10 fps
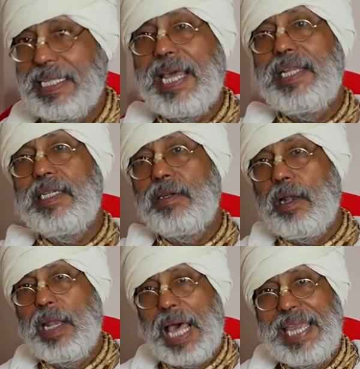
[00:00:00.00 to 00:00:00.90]
they are
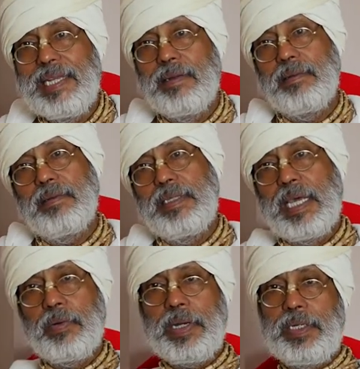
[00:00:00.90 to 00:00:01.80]
in line, they
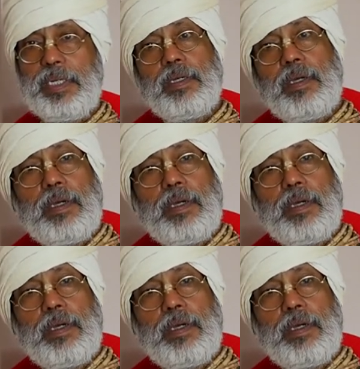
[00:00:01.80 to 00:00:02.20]
are ready